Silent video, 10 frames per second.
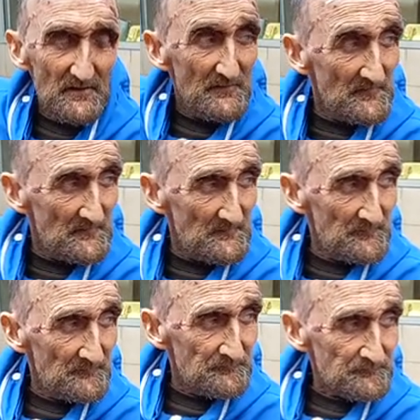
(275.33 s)

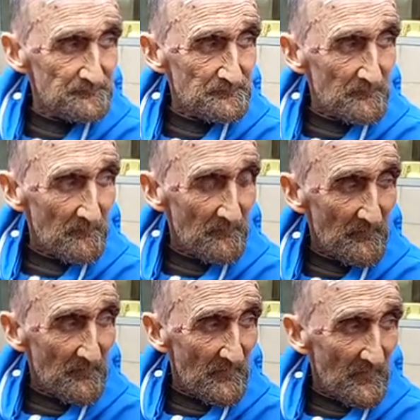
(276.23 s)

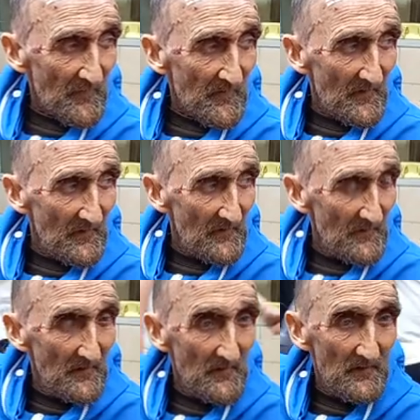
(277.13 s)

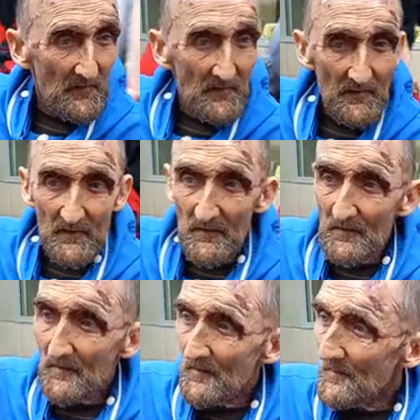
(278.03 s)

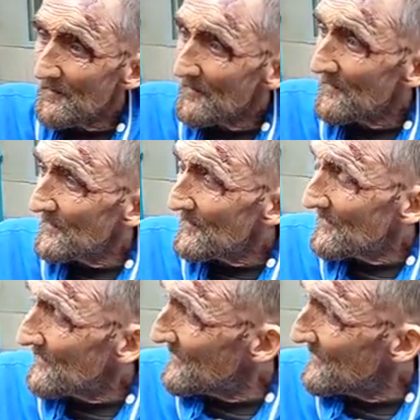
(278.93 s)
[no speech]